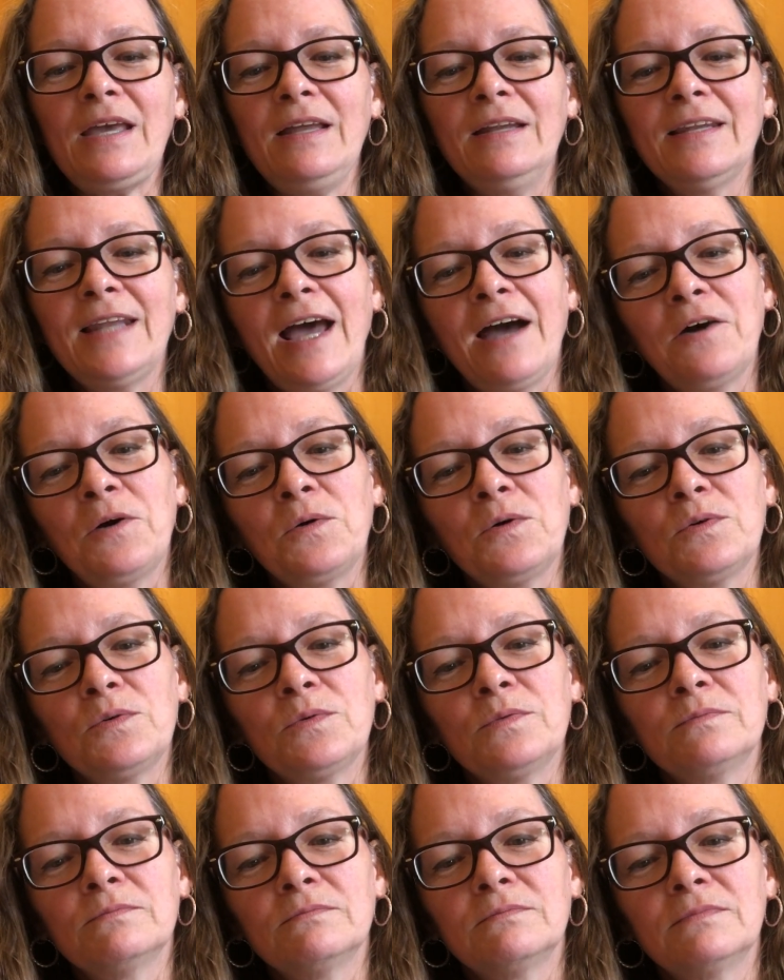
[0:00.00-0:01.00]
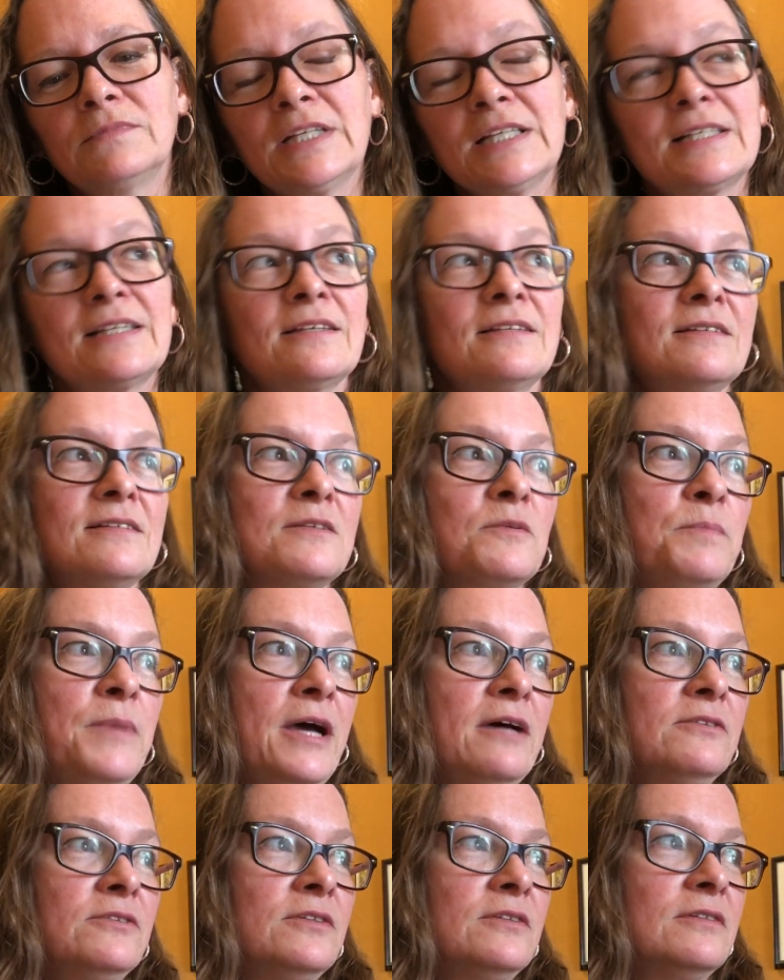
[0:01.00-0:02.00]
Now, this is
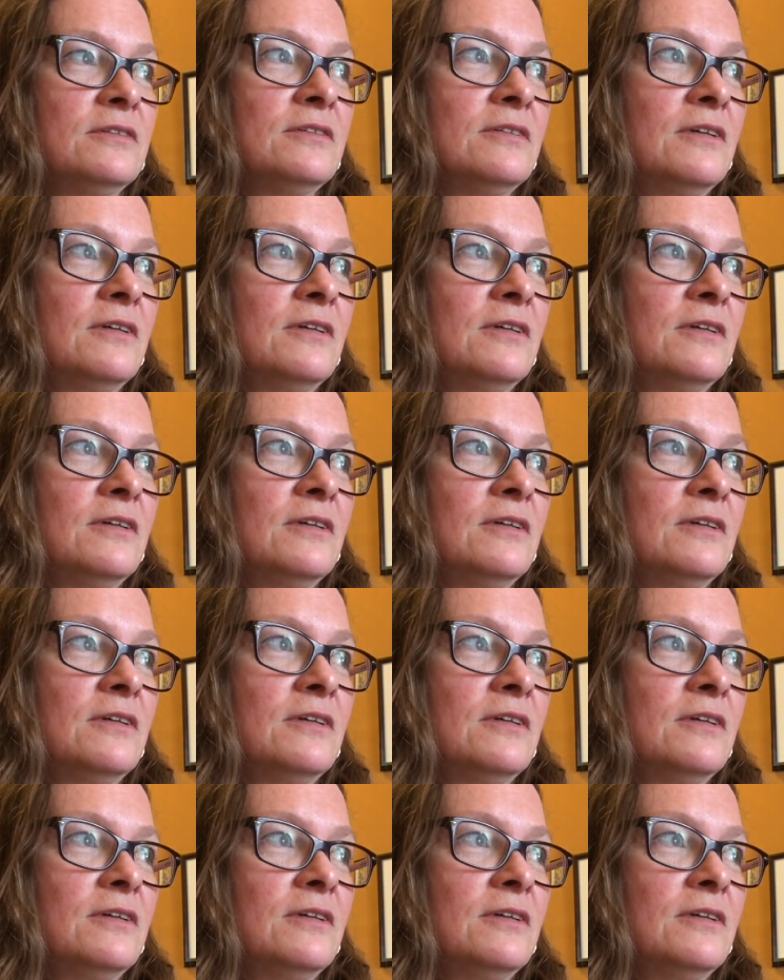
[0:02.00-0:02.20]
about